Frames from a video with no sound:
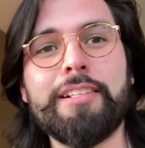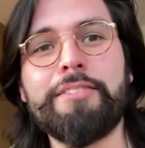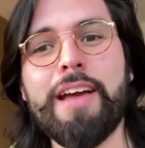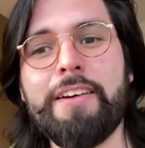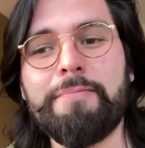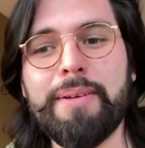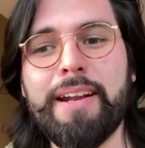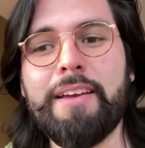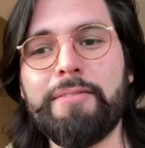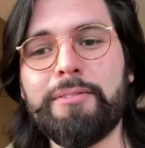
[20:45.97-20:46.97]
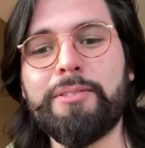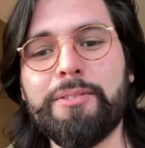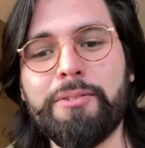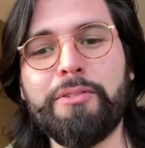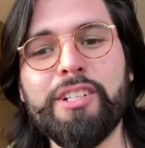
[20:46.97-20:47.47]
to have been able
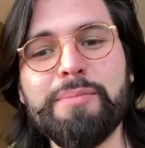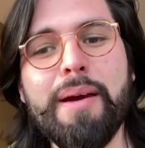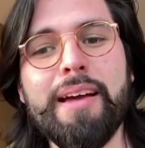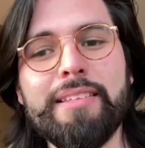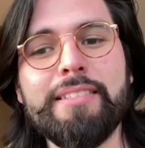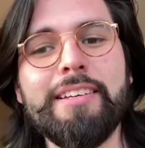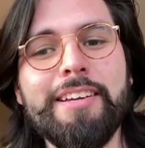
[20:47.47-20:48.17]
to cross paths